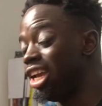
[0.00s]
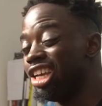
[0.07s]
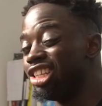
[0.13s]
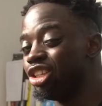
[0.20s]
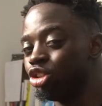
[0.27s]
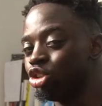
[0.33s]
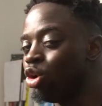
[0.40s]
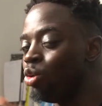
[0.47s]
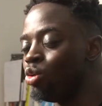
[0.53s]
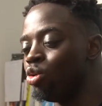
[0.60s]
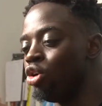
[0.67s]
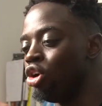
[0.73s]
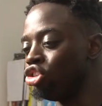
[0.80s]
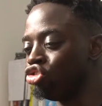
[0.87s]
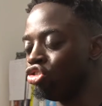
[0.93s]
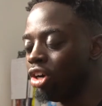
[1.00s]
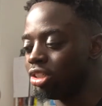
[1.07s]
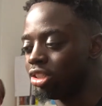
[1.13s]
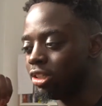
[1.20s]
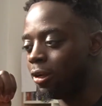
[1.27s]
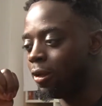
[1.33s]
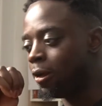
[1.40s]
It's a total
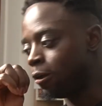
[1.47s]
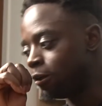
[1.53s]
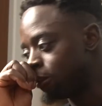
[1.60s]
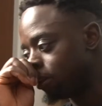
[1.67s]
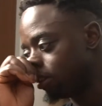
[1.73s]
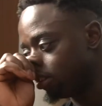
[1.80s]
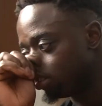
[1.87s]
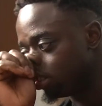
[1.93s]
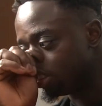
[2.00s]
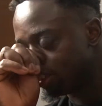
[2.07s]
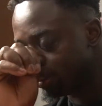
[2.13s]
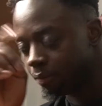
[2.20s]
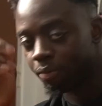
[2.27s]
contrast. So